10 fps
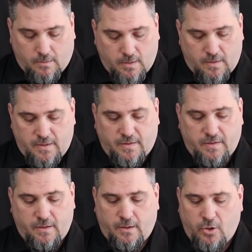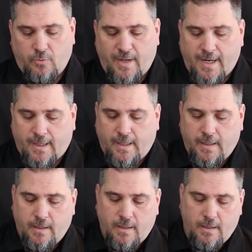And then this is going to go back
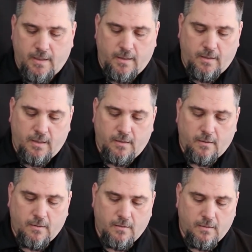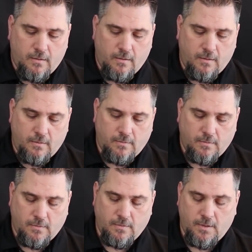in here.
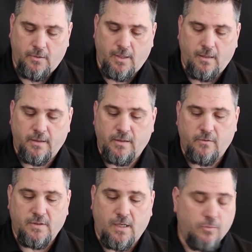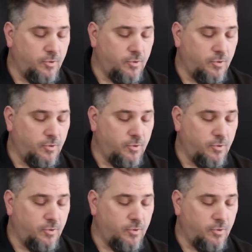Now what I like to do is I don't